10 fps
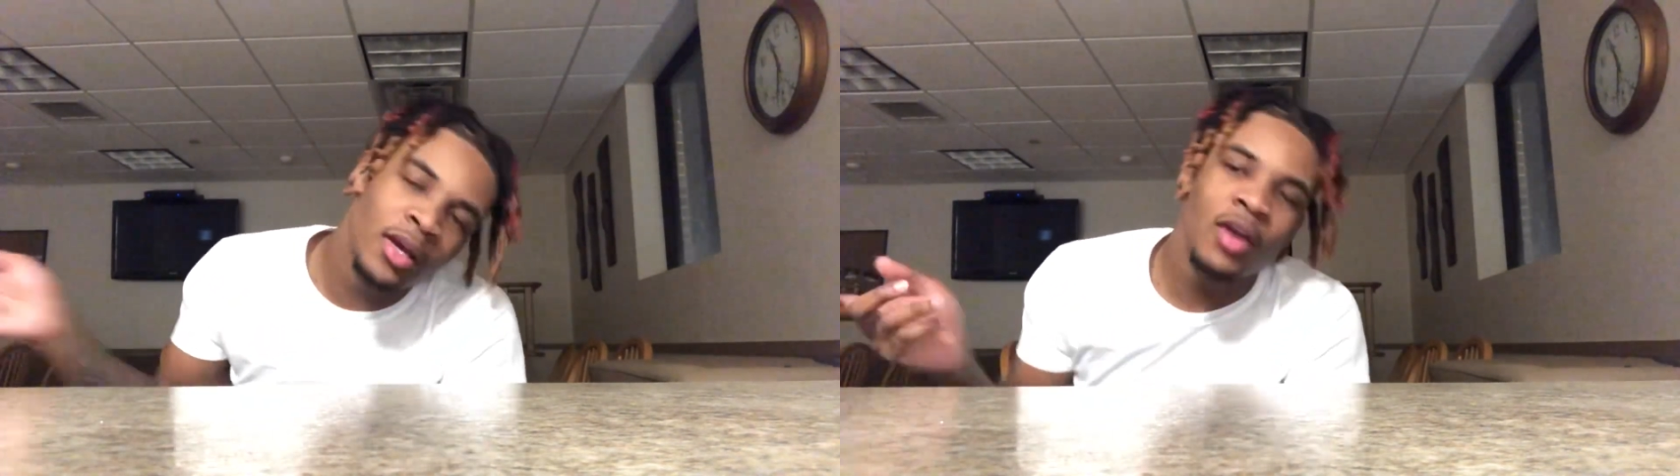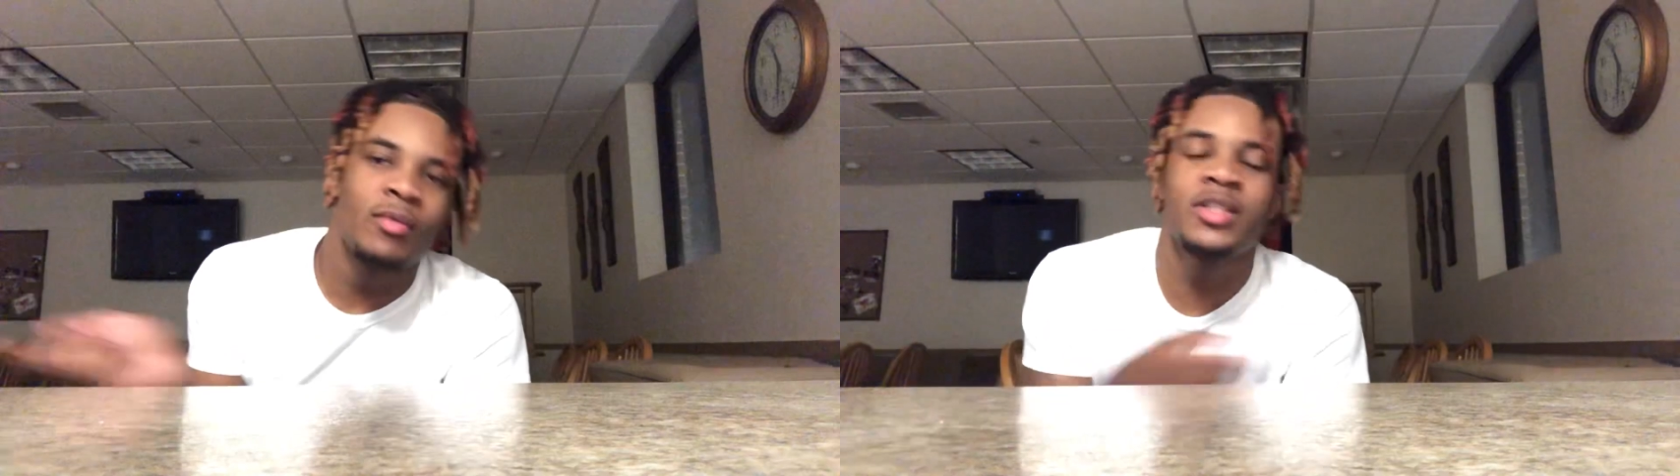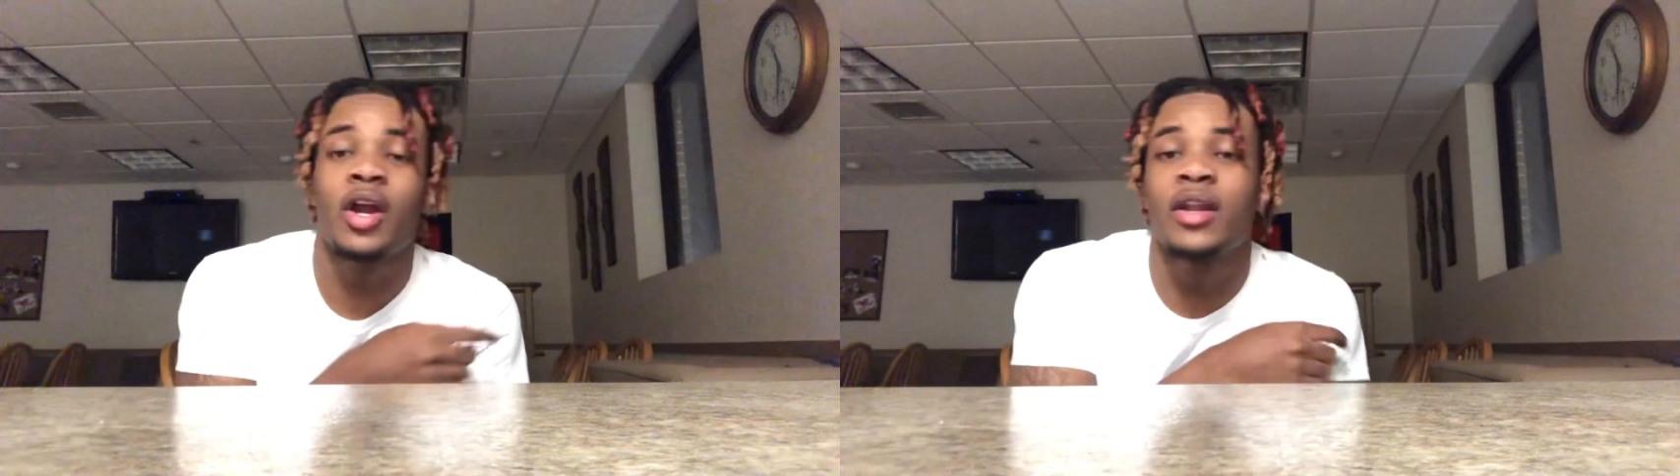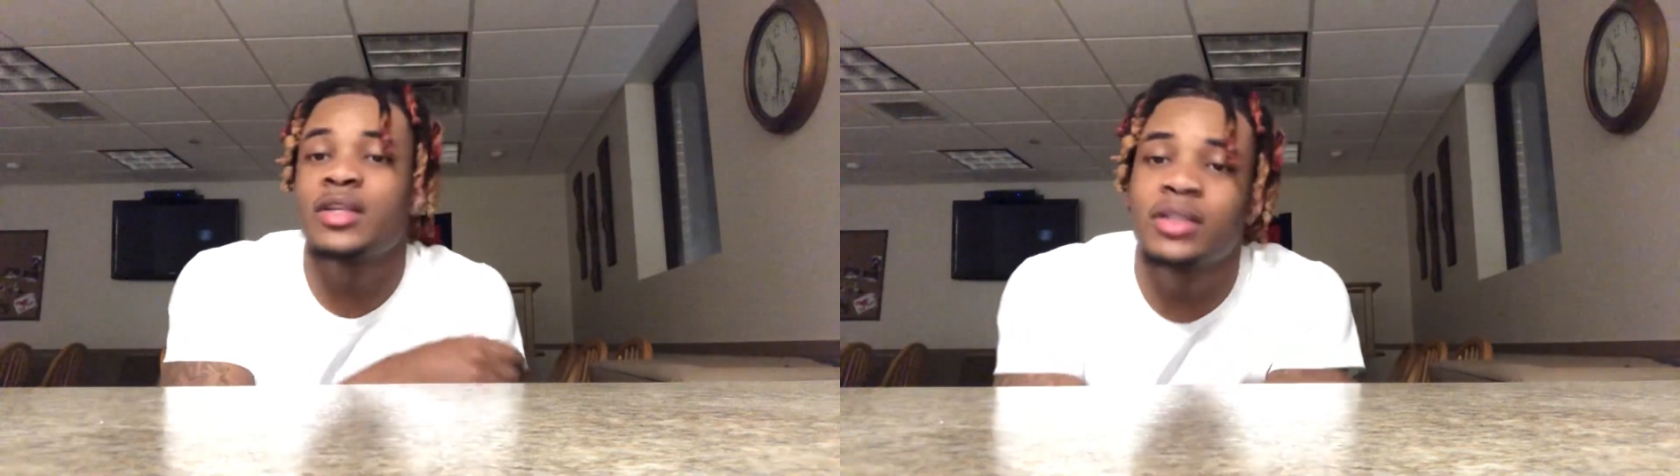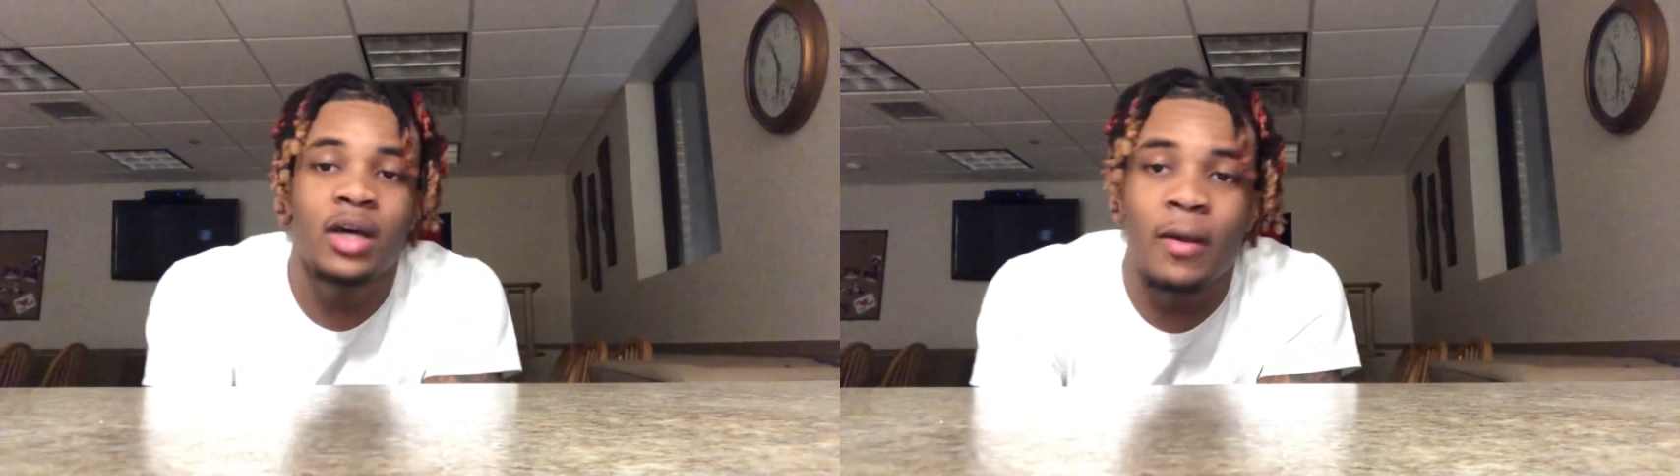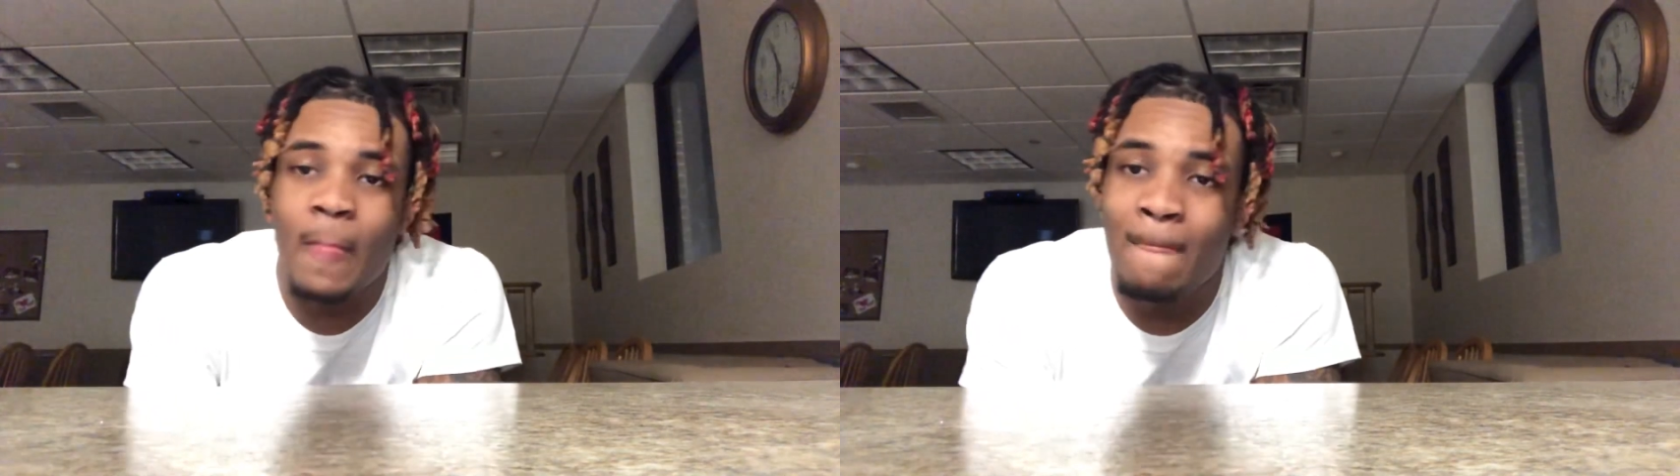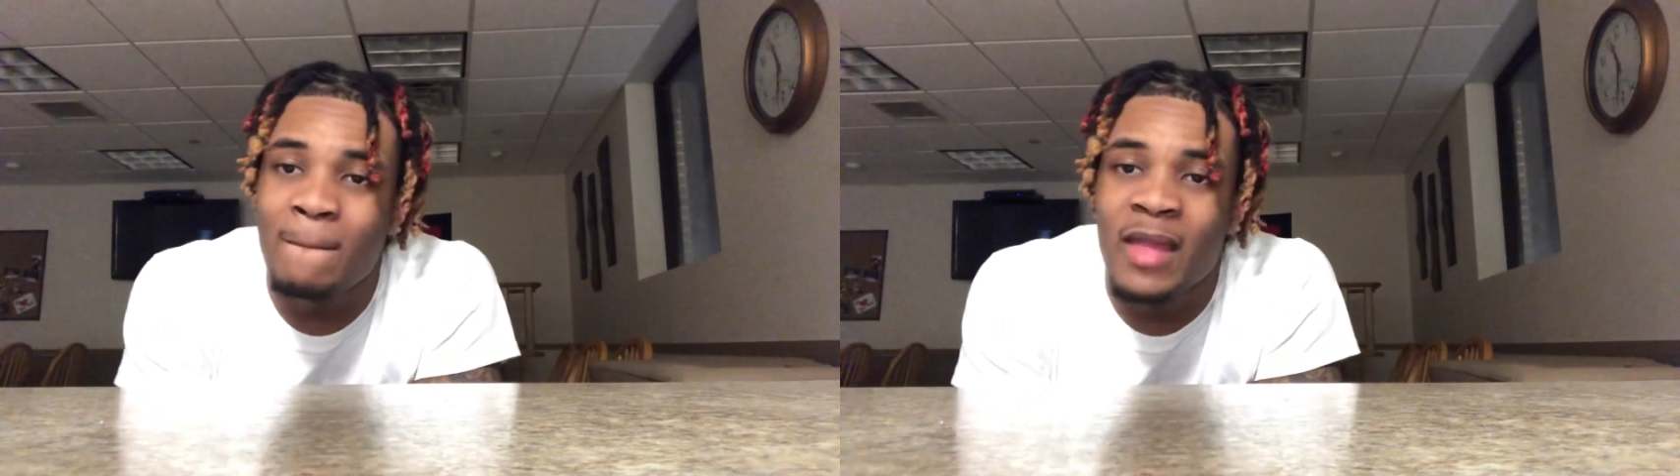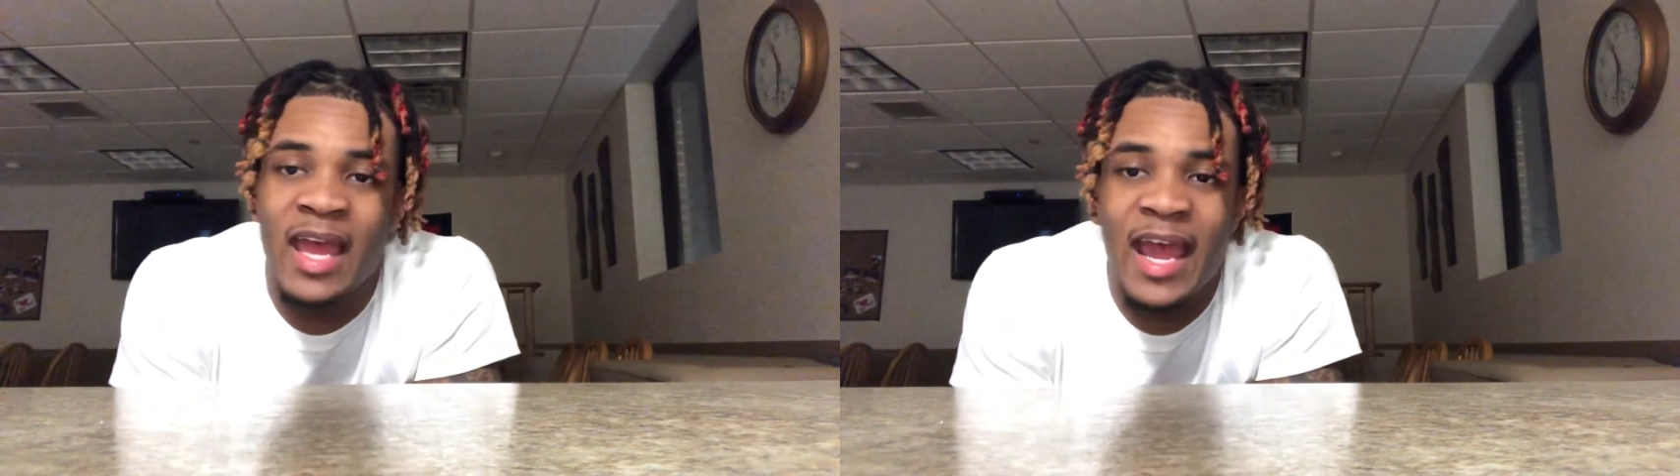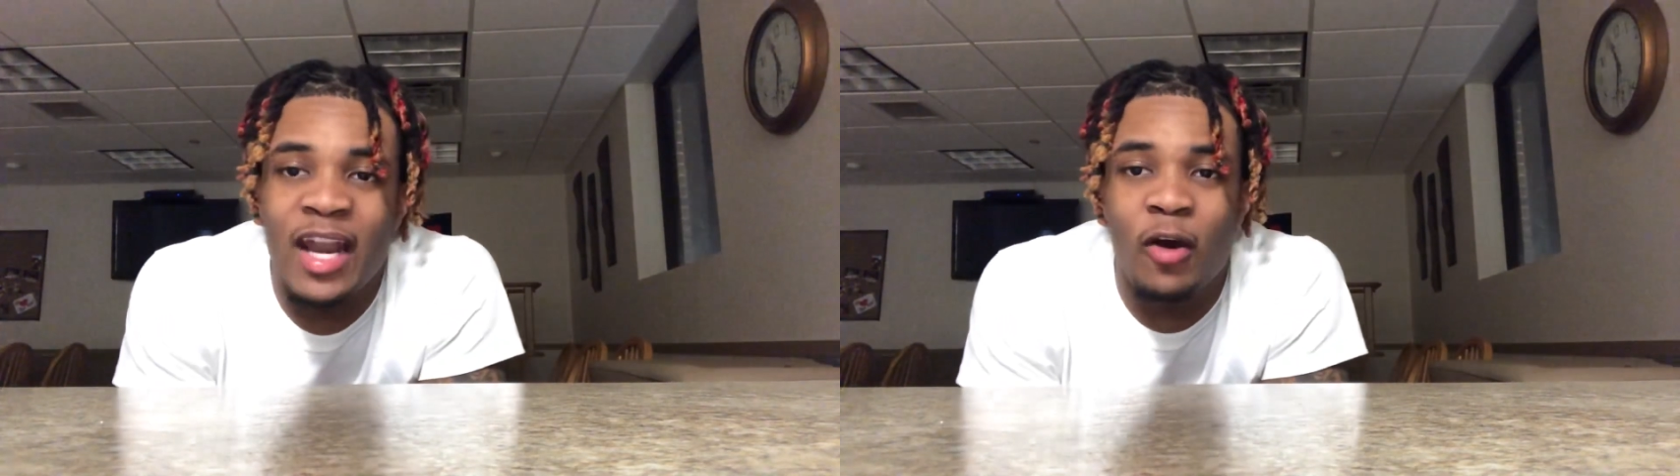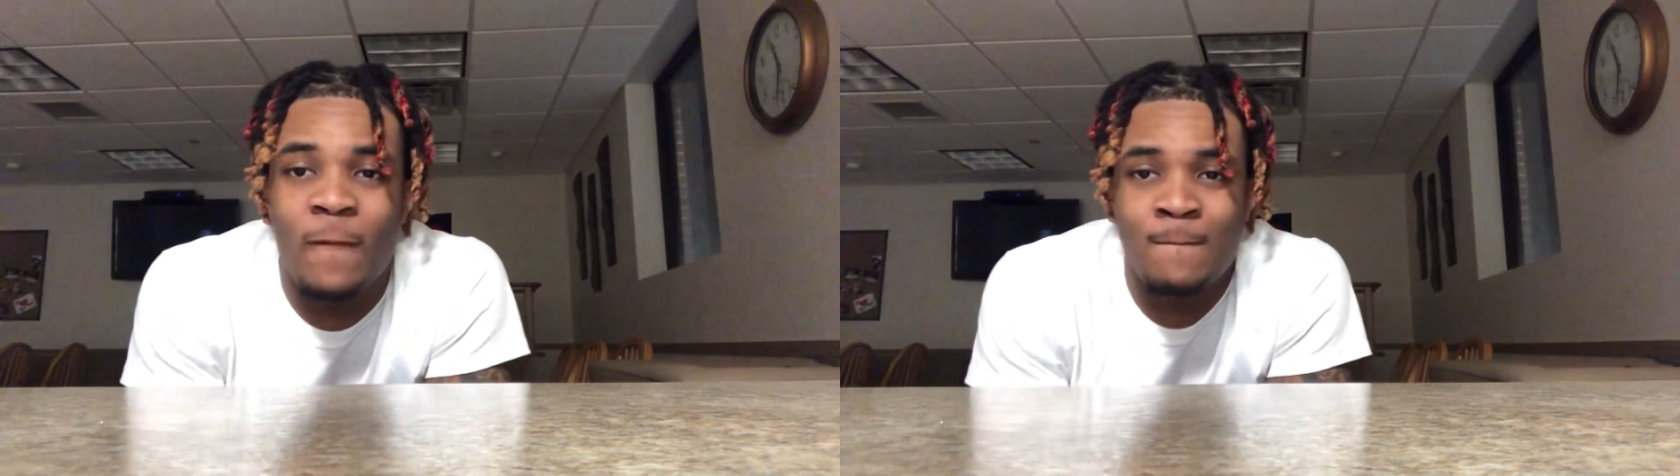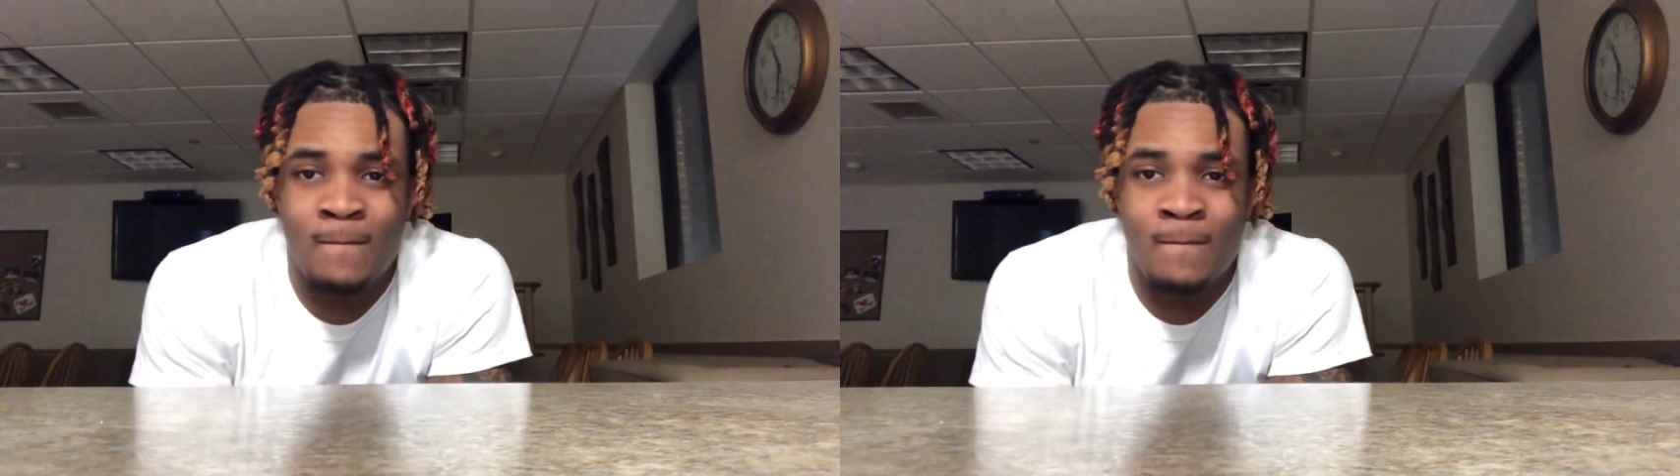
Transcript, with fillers: We turn this up. Hey, though,